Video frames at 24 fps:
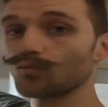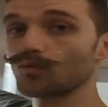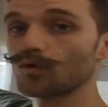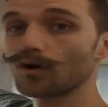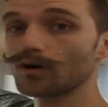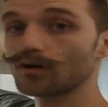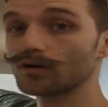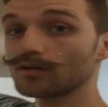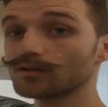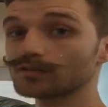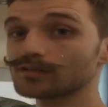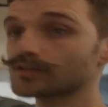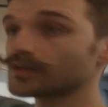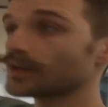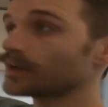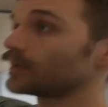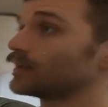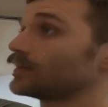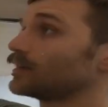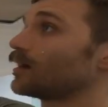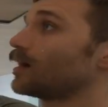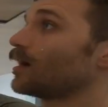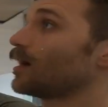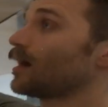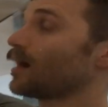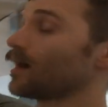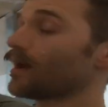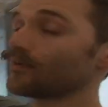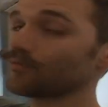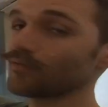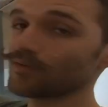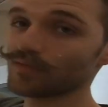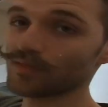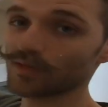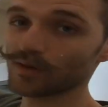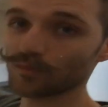walls, and
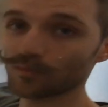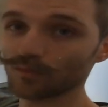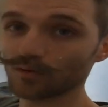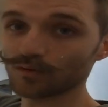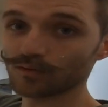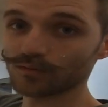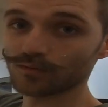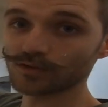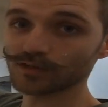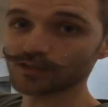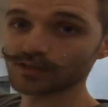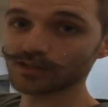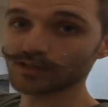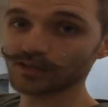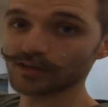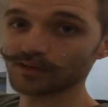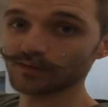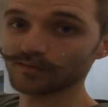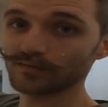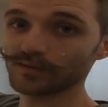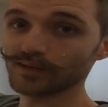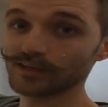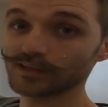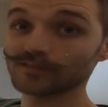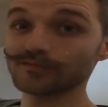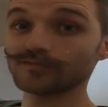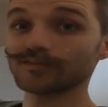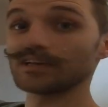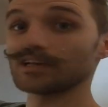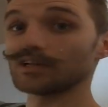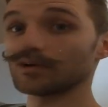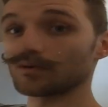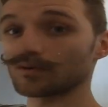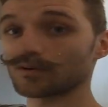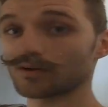everything will receive its vinyl